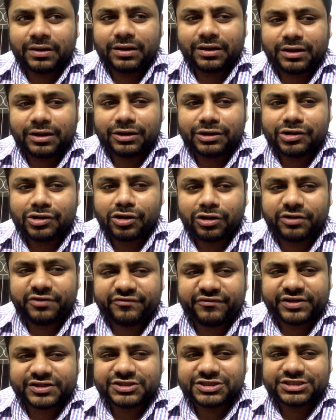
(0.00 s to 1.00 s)
a
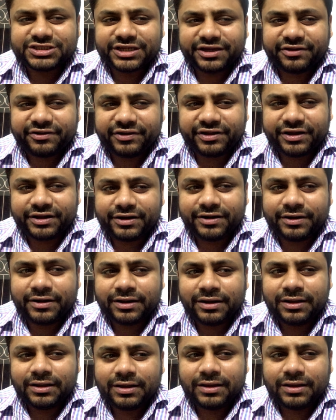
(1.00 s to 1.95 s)
non-vegetarian